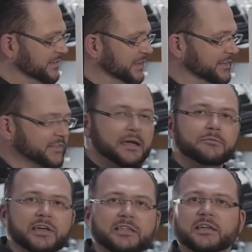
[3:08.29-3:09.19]
This is
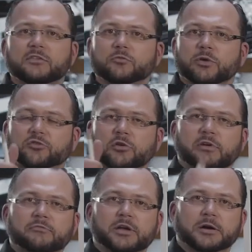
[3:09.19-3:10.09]
extremely
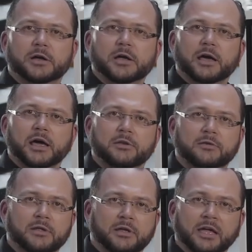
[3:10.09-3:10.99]
important, for example, where
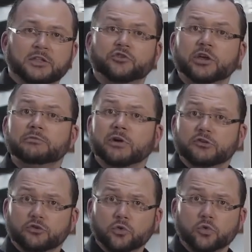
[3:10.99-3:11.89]
we have critical
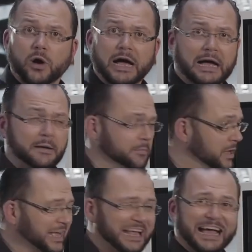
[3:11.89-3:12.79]
infrastructure,
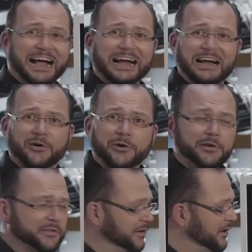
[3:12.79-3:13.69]
in
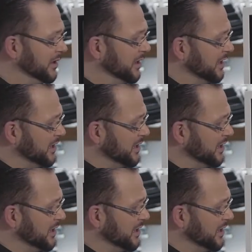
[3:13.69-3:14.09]
hospitals,